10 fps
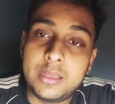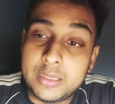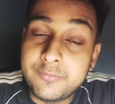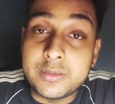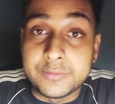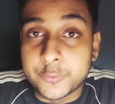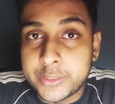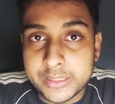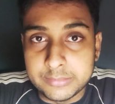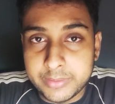Even if you're
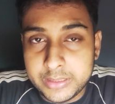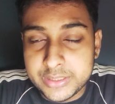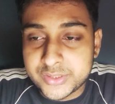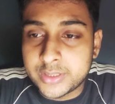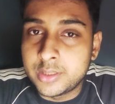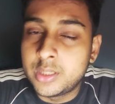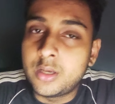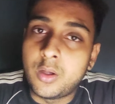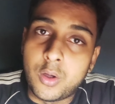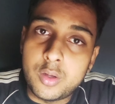taking a medication,
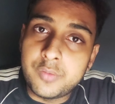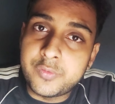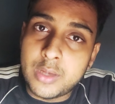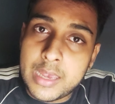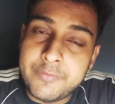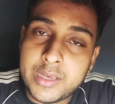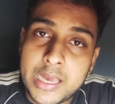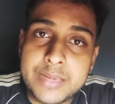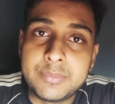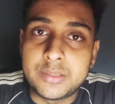or if you're having
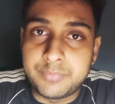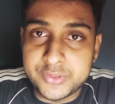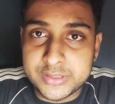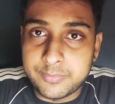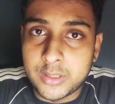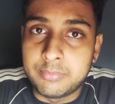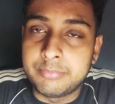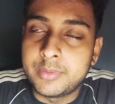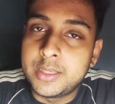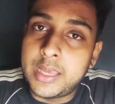high blood pressure
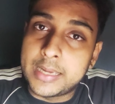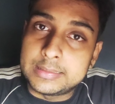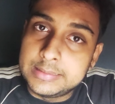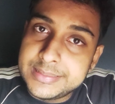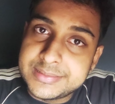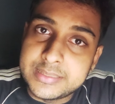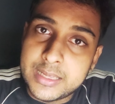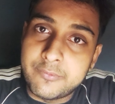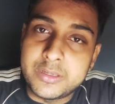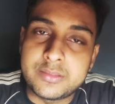problem, at least in
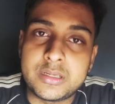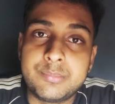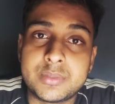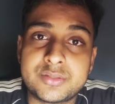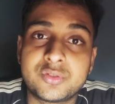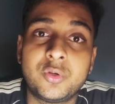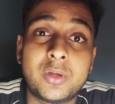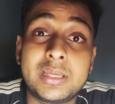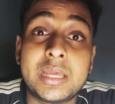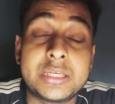every 3 months go
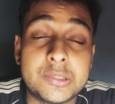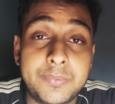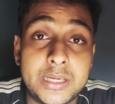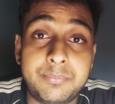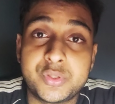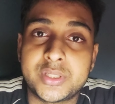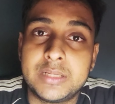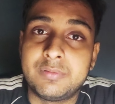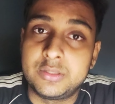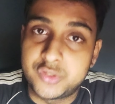and get your blood pressure
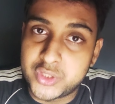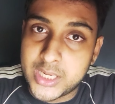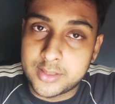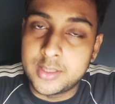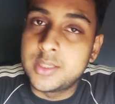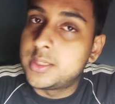level checked.